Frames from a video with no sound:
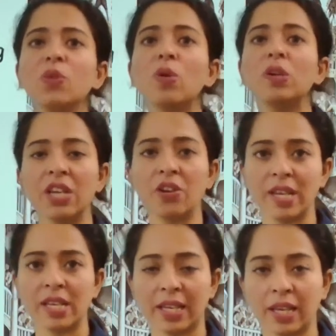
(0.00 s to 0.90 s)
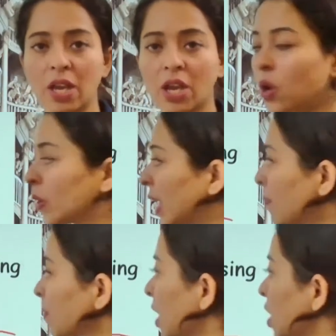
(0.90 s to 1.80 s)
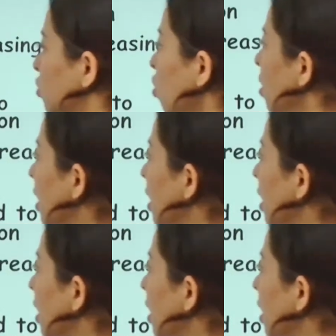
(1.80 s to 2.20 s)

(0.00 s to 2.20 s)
was increasing. Okay, so